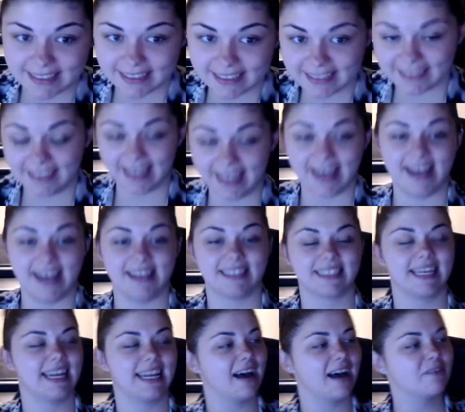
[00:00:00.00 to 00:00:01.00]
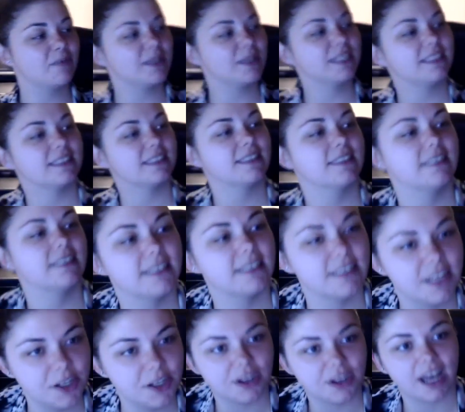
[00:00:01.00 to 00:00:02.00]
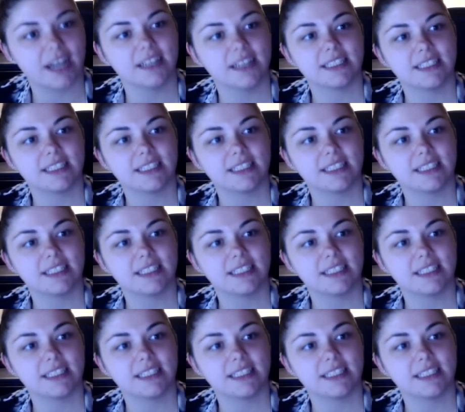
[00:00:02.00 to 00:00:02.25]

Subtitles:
yes. And I've been to the United